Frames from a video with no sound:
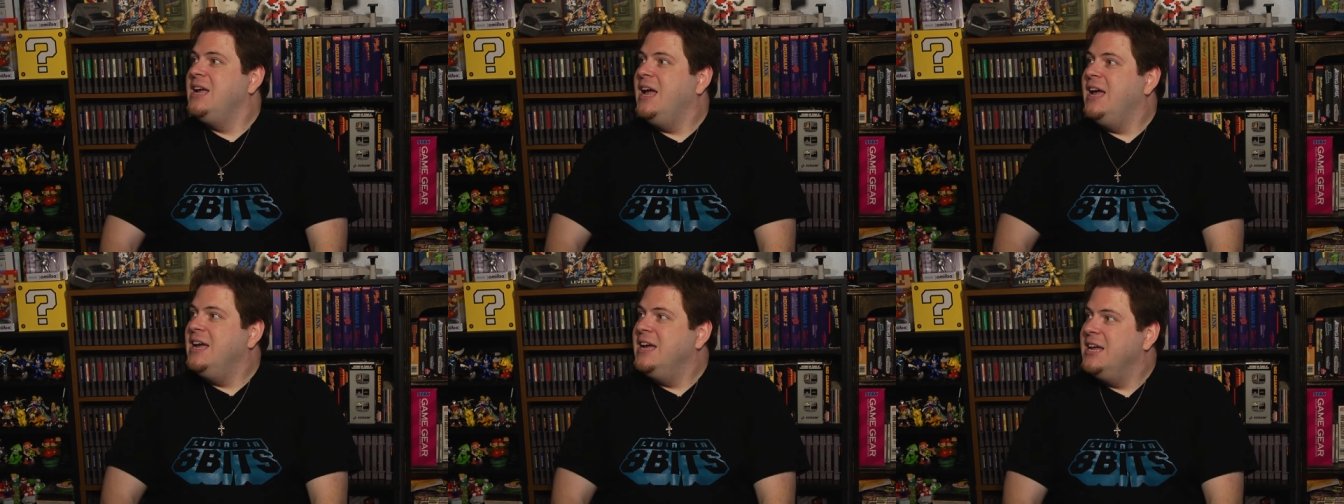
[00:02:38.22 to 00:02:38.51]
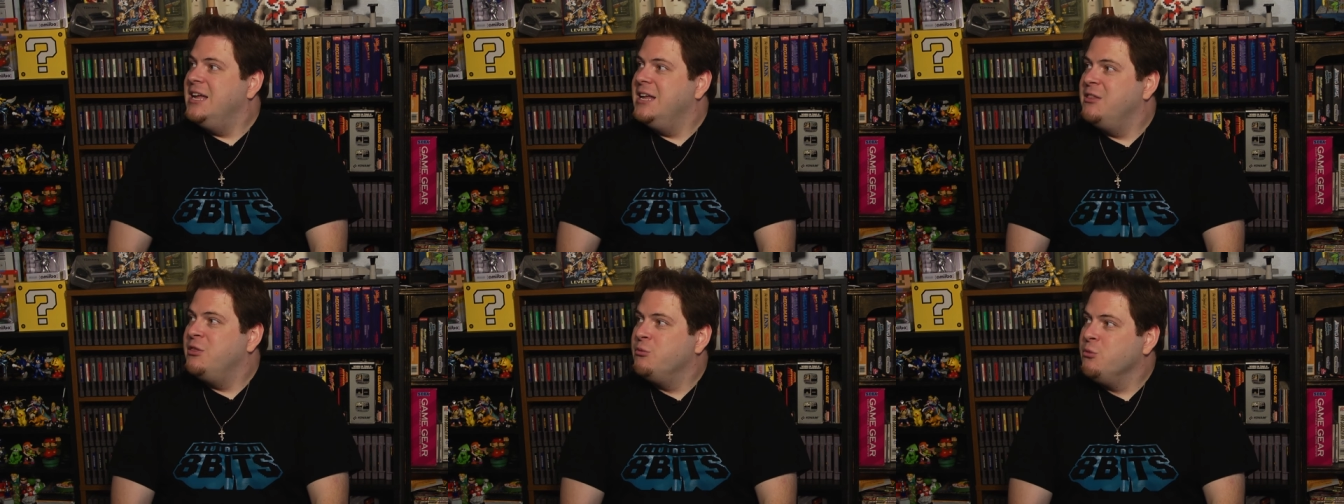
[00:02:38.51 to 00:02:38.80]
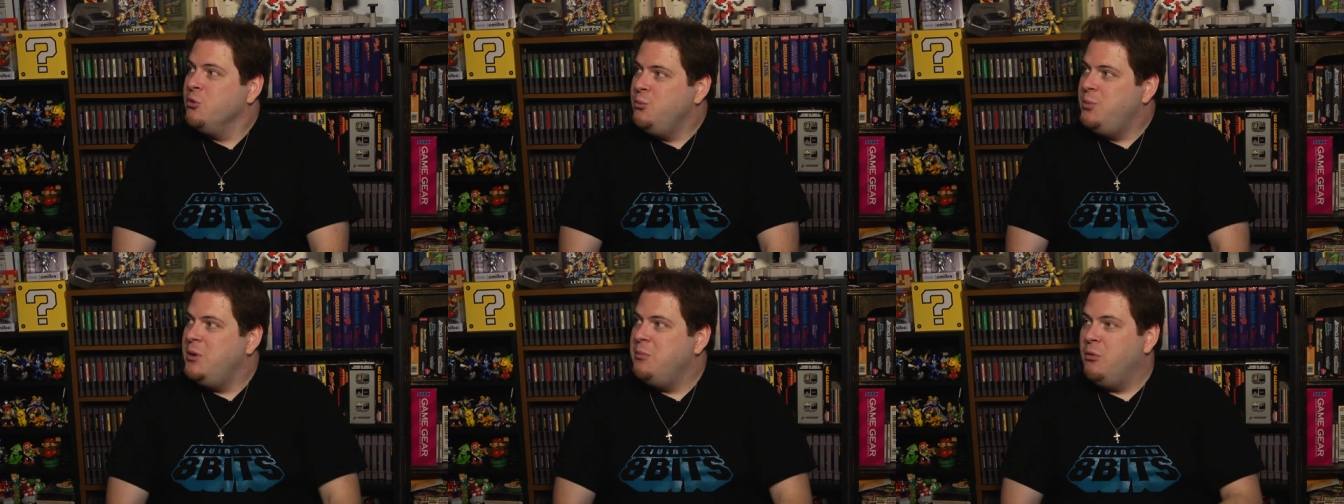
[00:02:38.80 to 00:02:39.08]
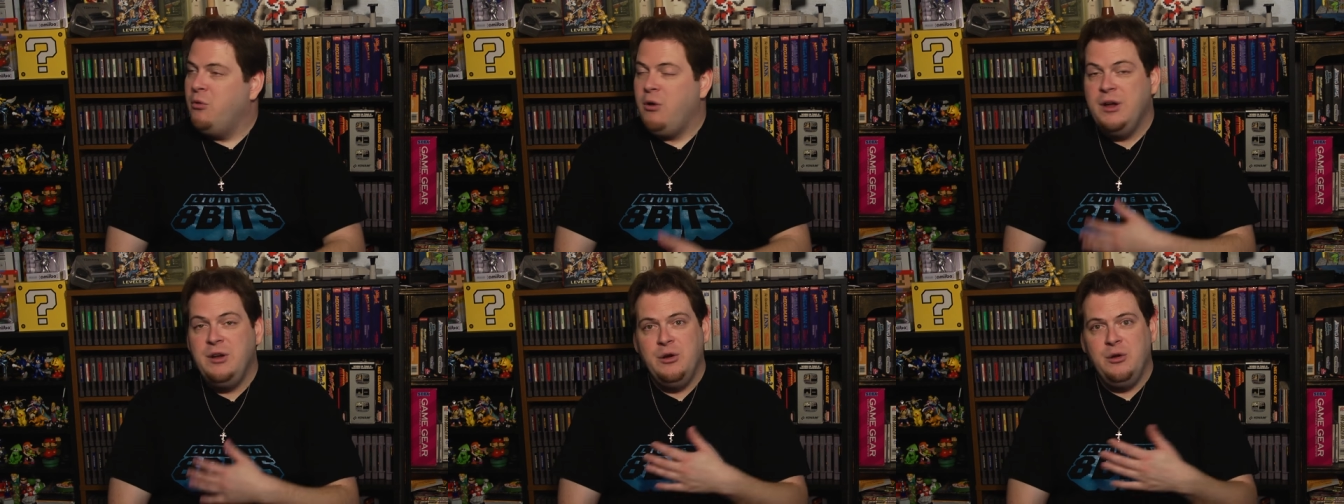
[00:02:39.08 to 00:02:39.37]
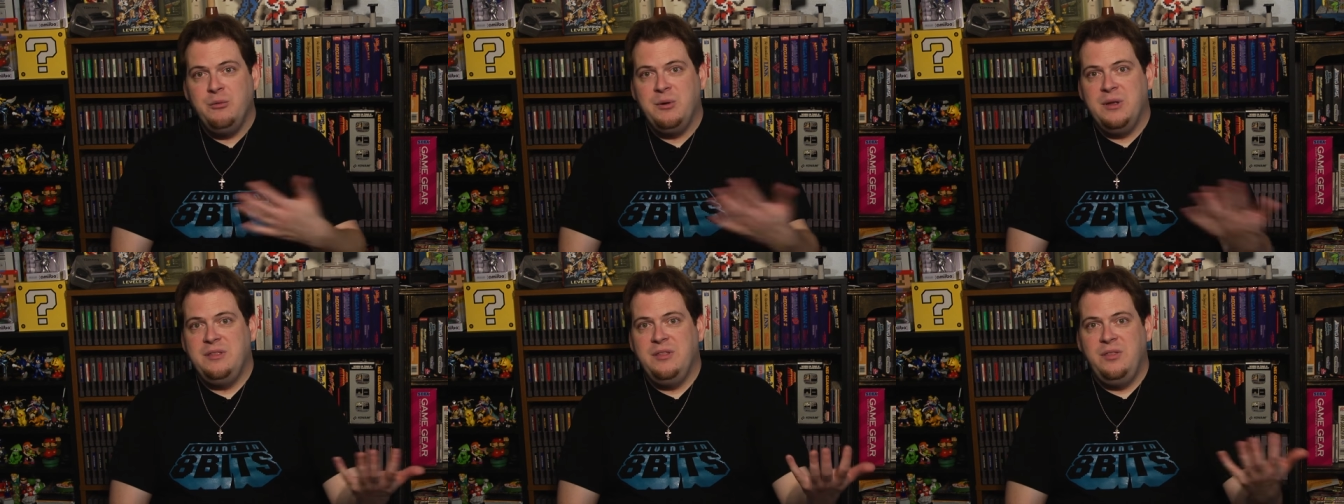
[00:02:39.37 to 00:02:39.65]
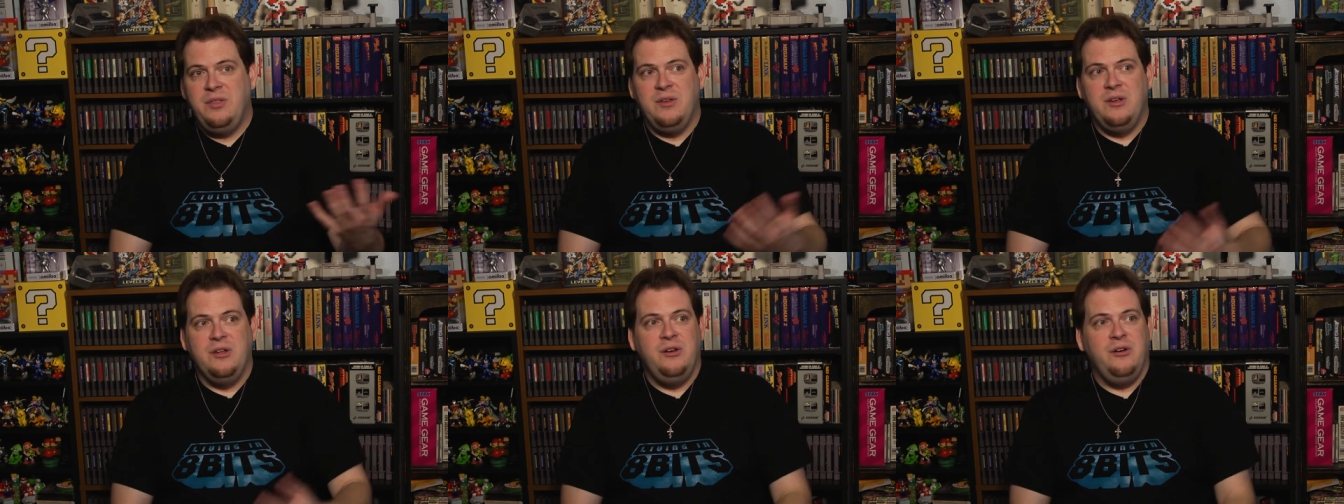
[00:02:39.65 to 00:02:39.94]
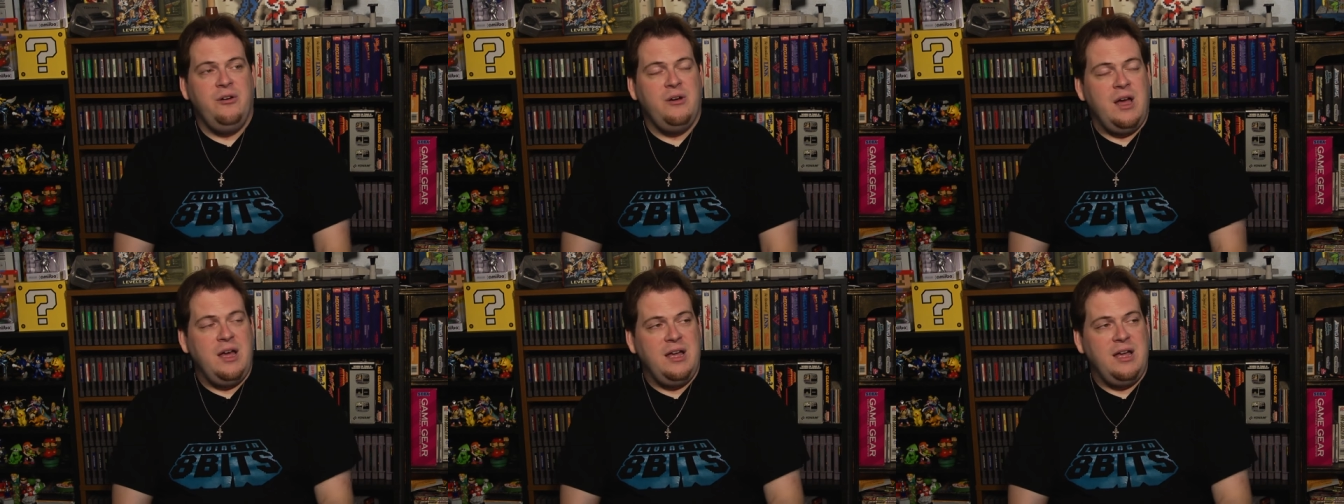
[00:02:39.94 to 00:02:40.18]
And through people I knew at the theater,